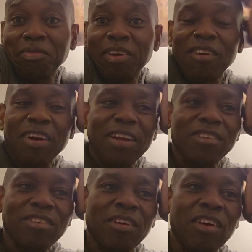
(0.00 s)
All
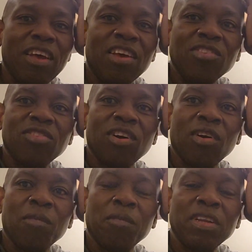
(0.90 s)
right, so
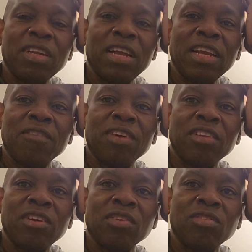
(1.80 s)
but in any
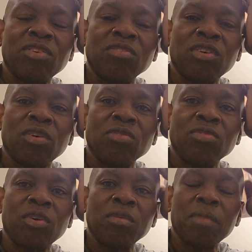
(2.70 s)
event though,
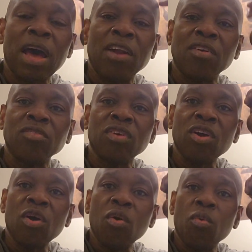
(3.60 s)
so it matters
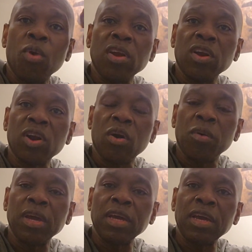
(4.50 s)
where you're
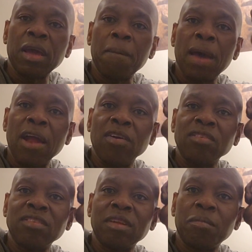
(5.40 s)
going. It
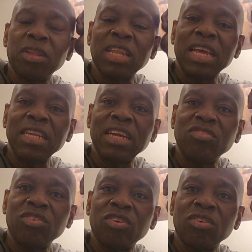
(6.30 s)
matters the plane
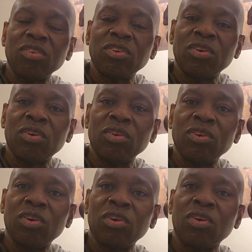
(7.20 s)
that you're
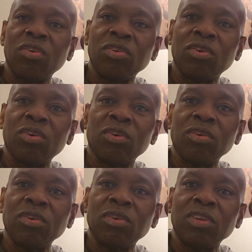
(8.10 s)

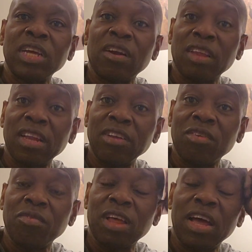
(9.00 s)
the airline that
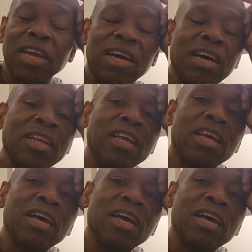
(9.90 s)
you're flying on.